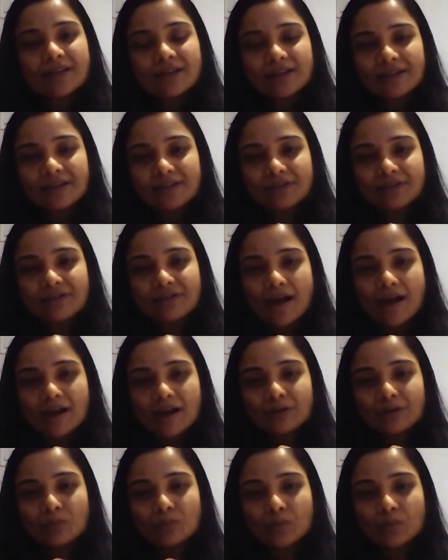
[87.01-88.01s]

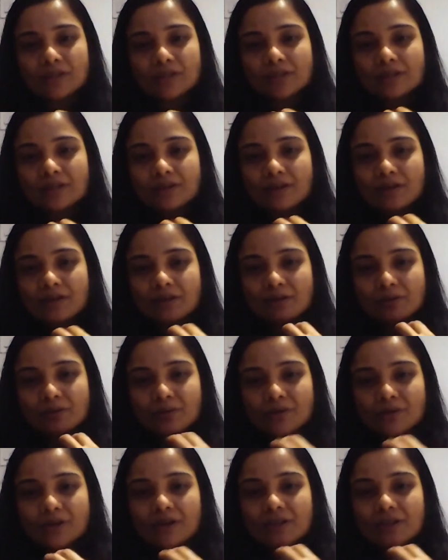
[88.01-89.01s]
interact with the
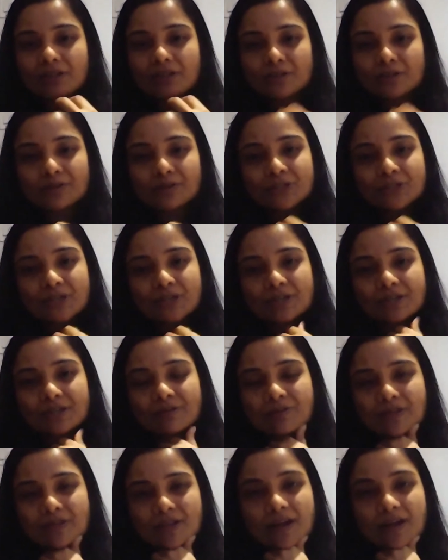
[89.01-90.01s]
gunas and doshas
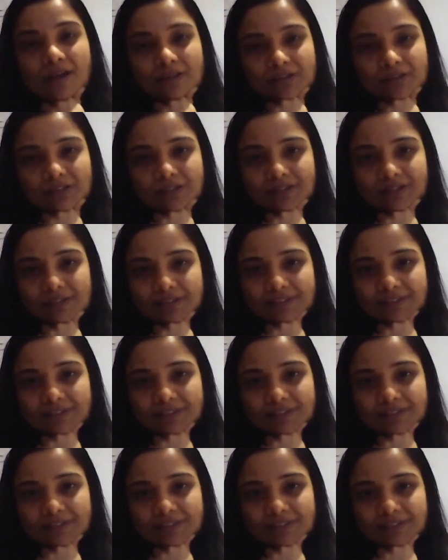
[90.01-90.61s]
with us.